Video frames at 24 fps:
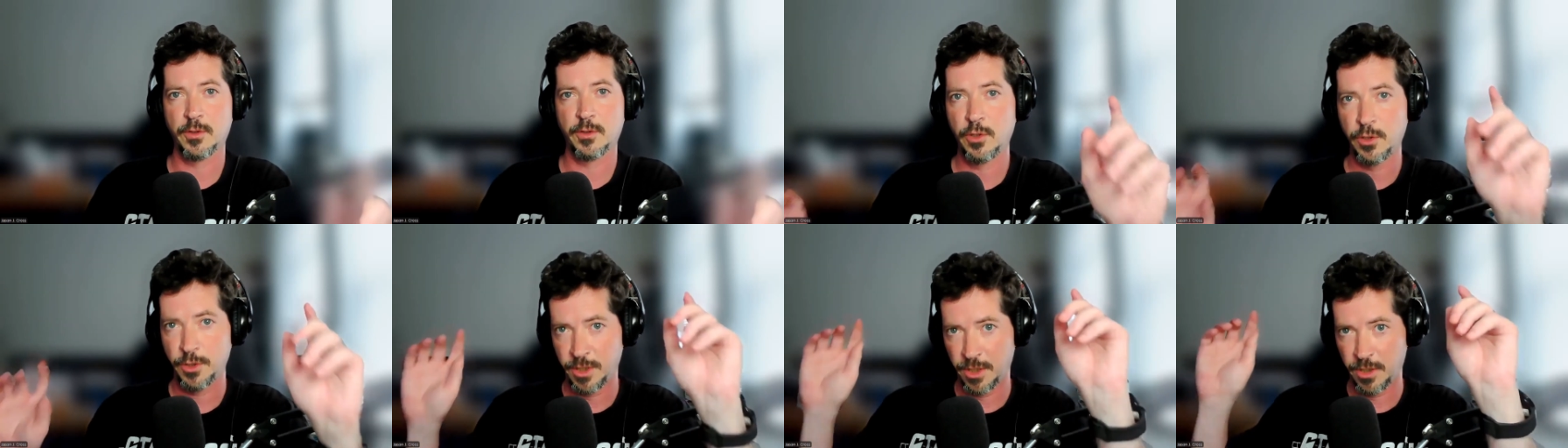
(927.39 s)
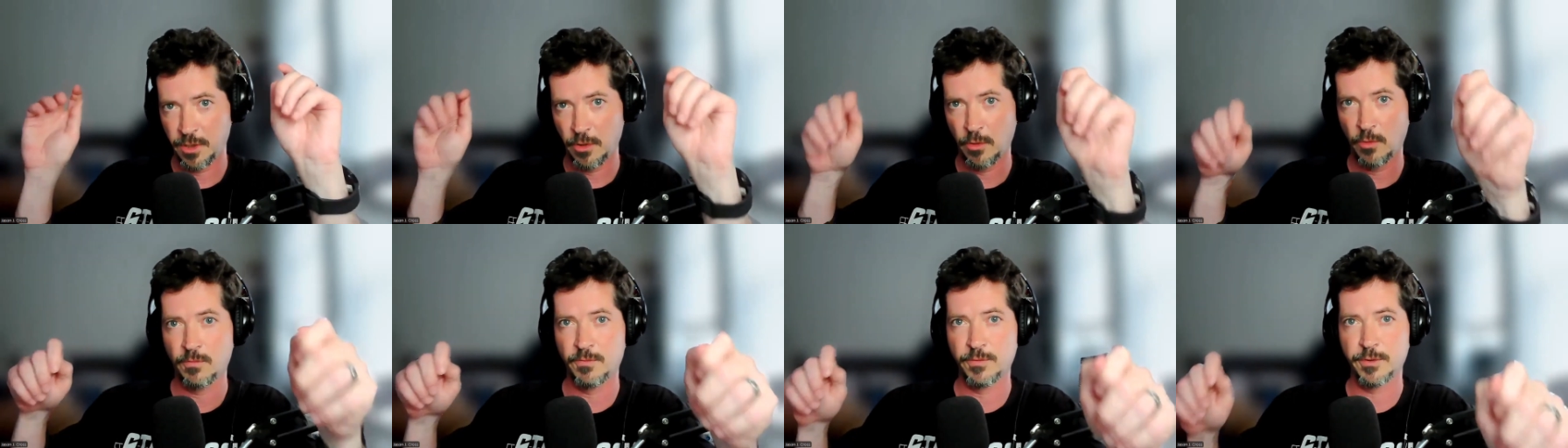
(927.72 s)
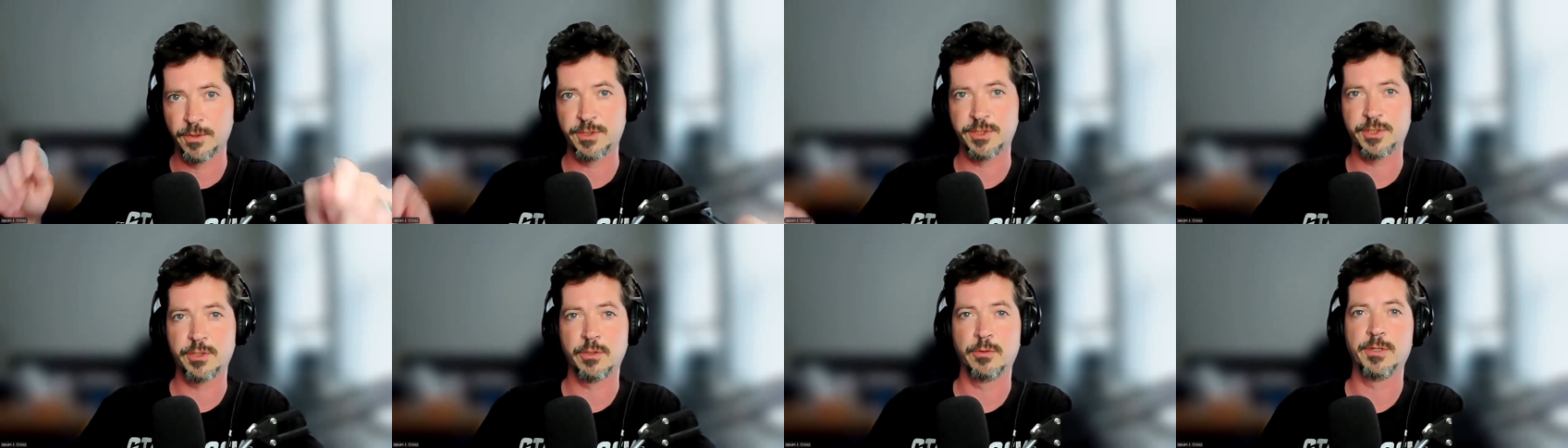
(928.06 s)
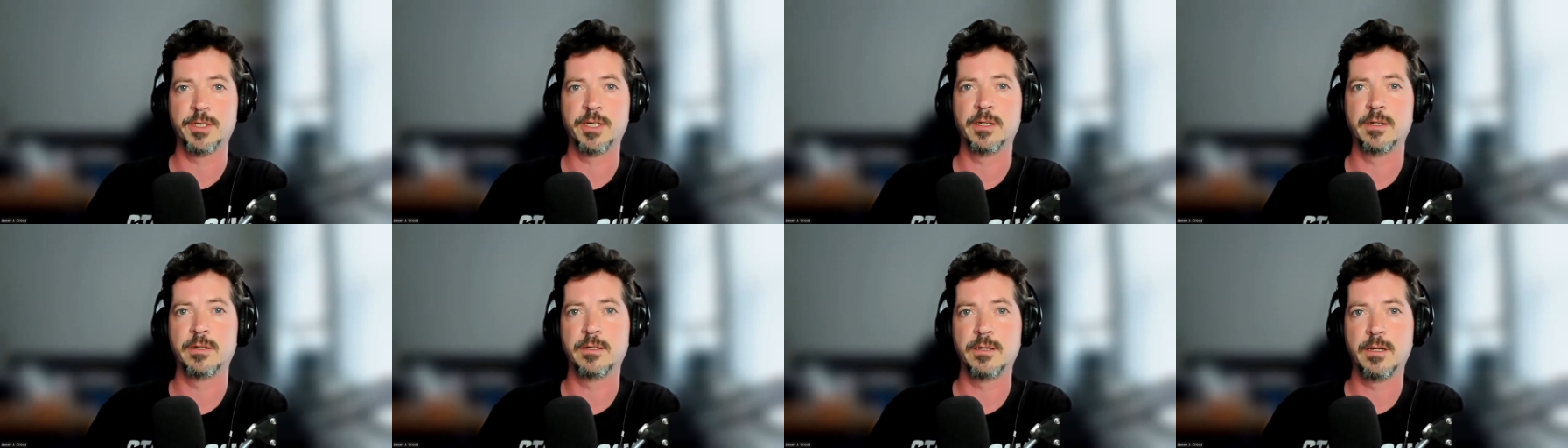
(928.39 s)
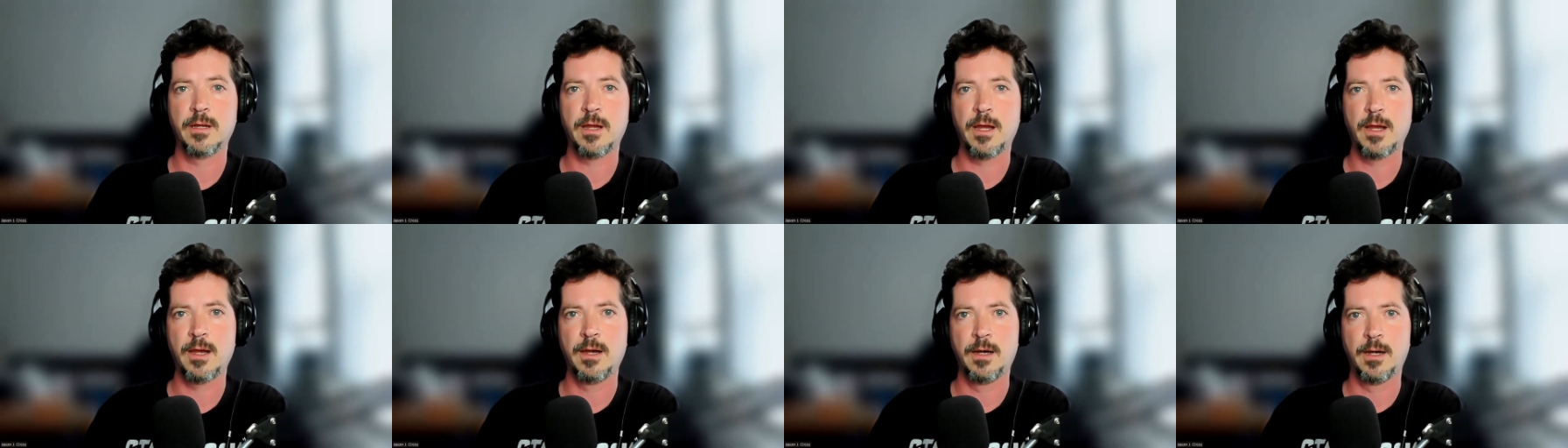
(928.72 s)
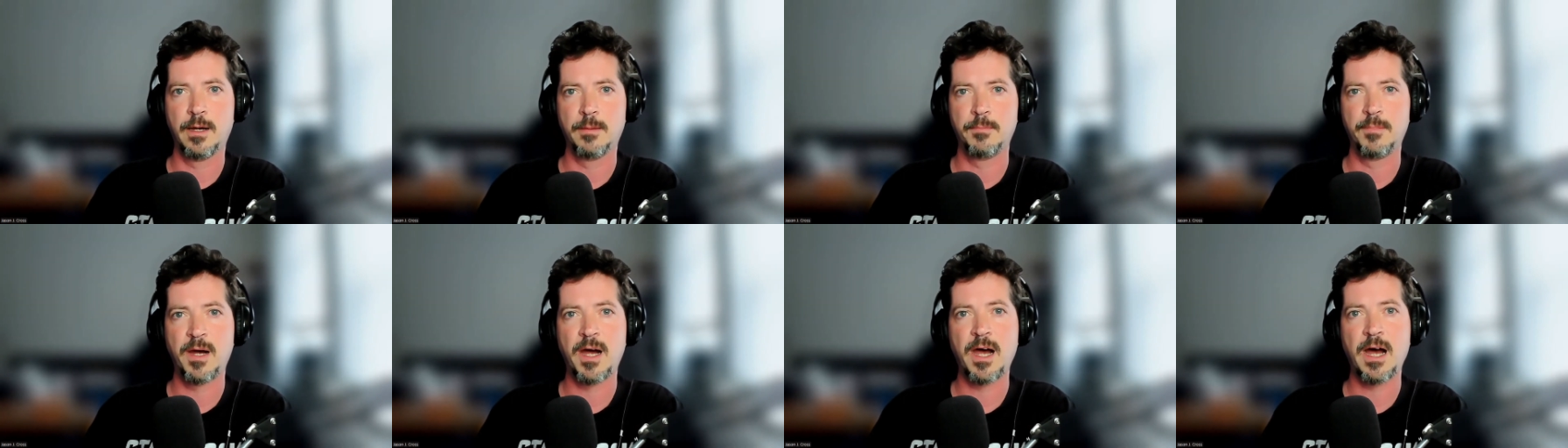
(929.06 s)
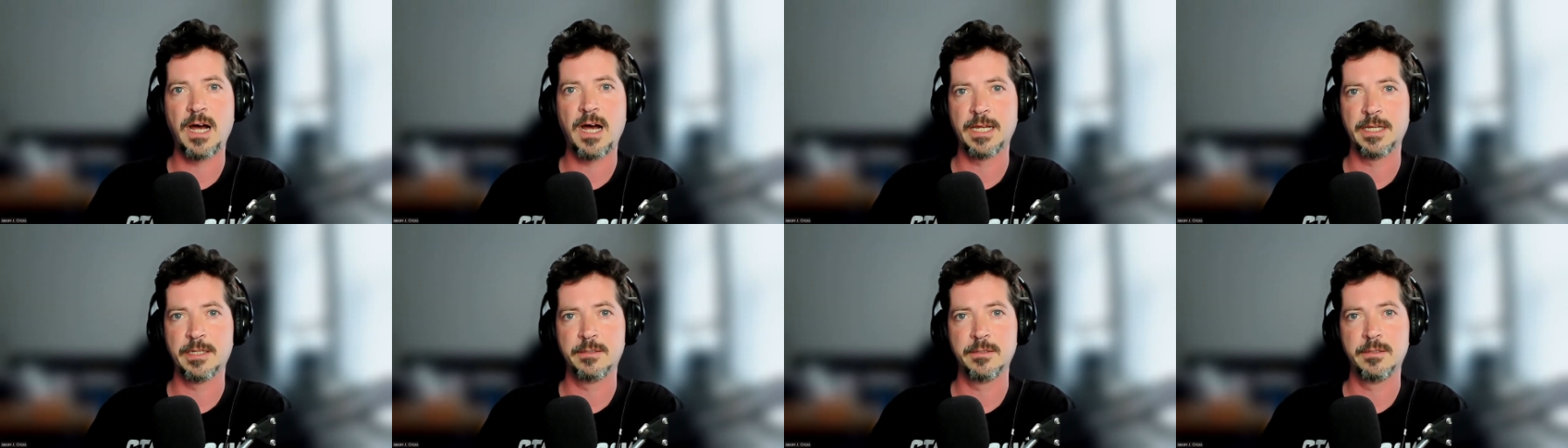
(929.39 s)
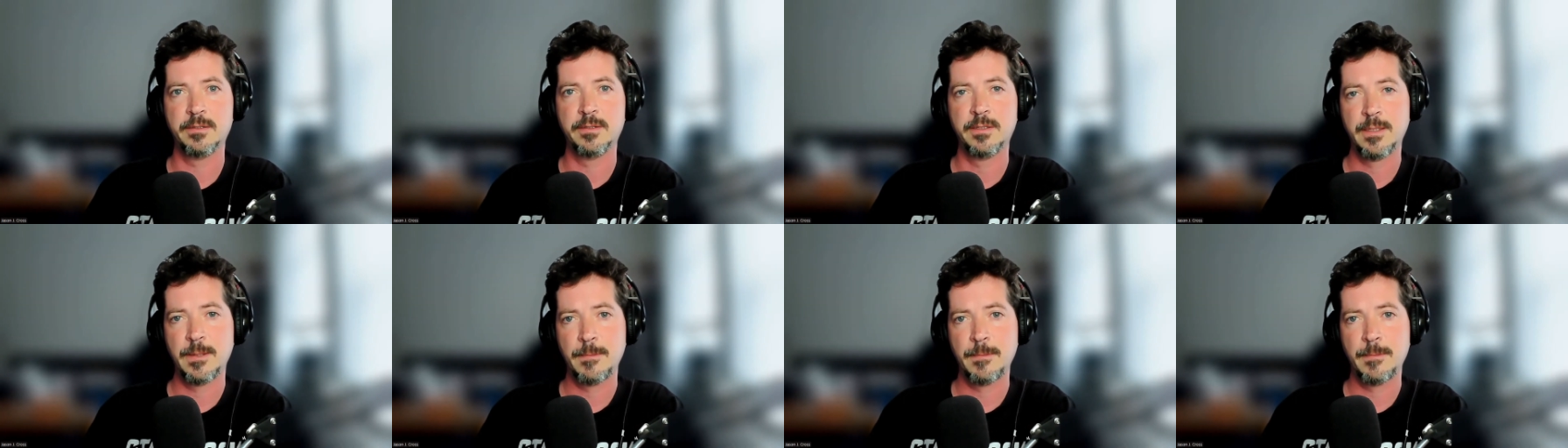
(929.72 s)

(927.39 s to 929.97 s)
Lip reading: hoodie over so he can hide